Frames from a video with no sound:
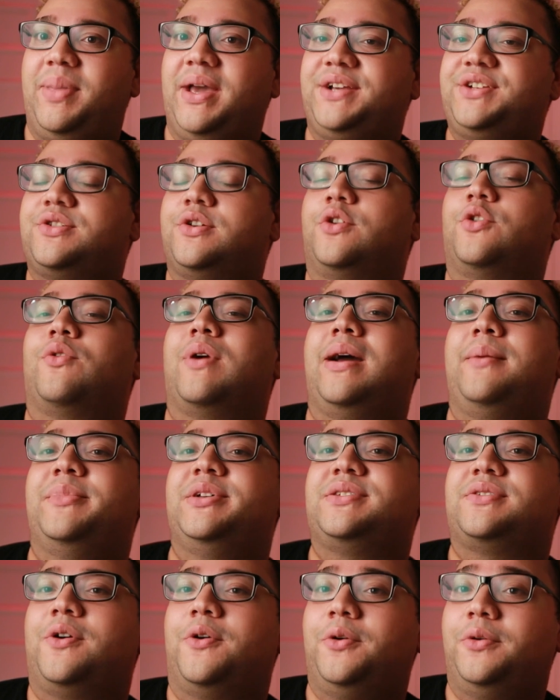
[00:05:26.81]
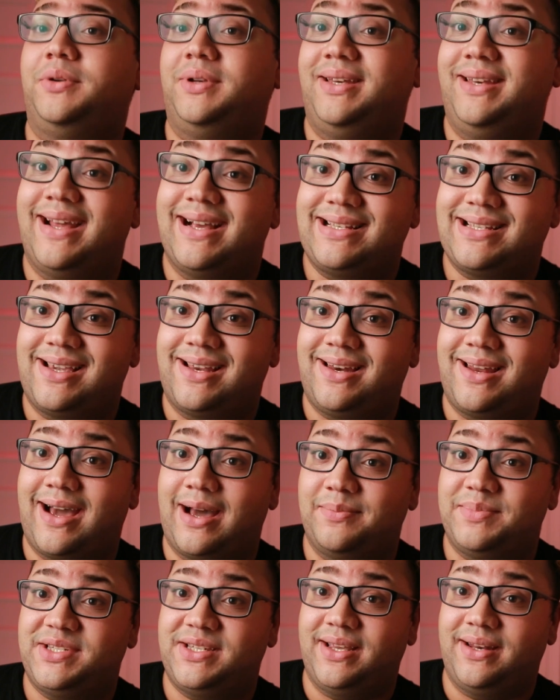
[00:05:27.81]
Picture grandma's old
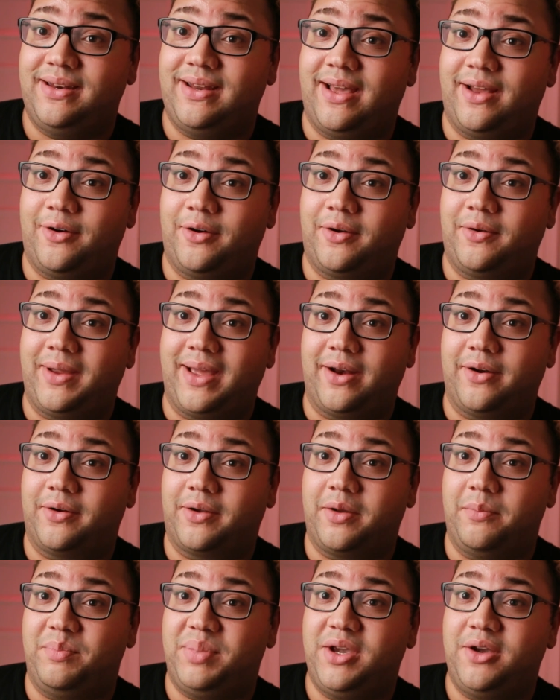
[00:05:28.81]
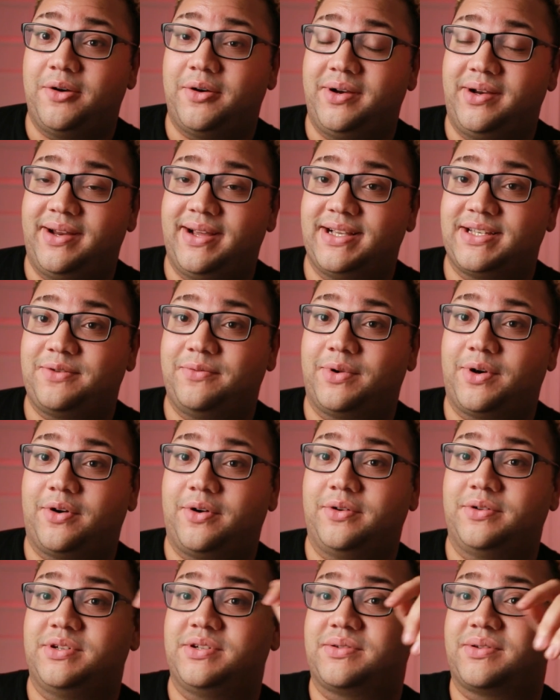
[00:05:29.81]
desktop sitting at her computer desk with
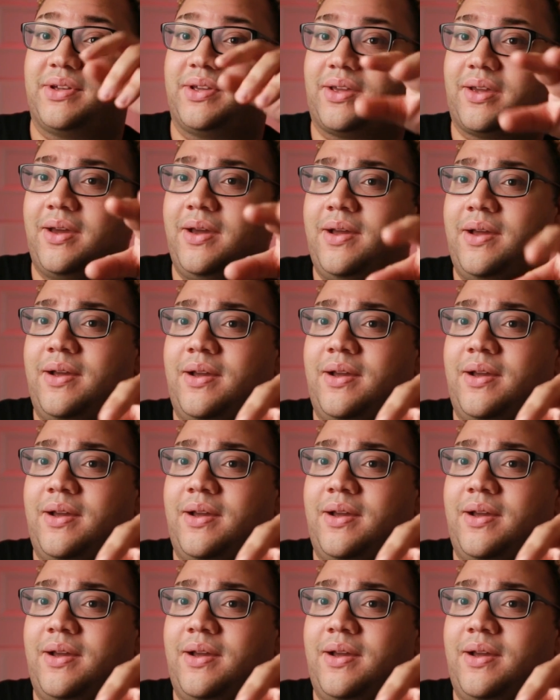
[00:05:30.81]
her just like